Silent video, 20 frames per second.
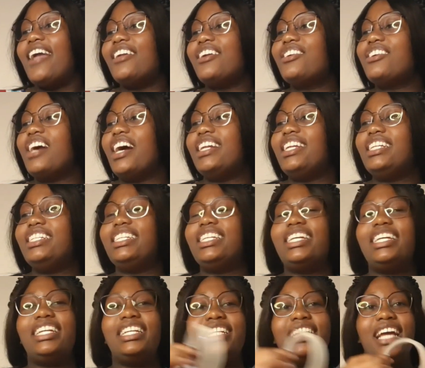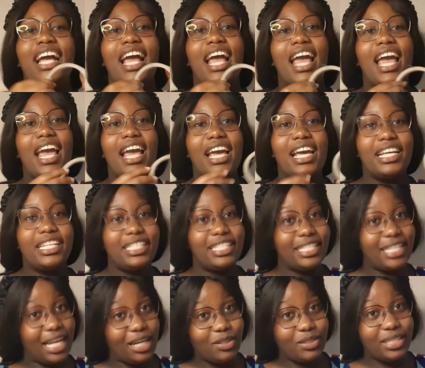You're gonna need
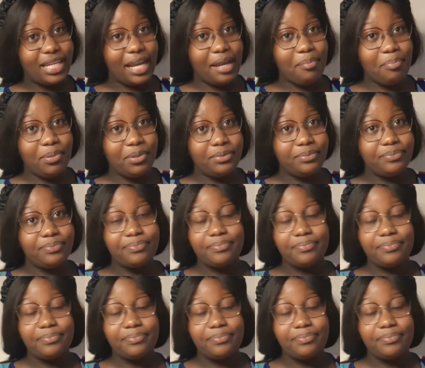sellotape.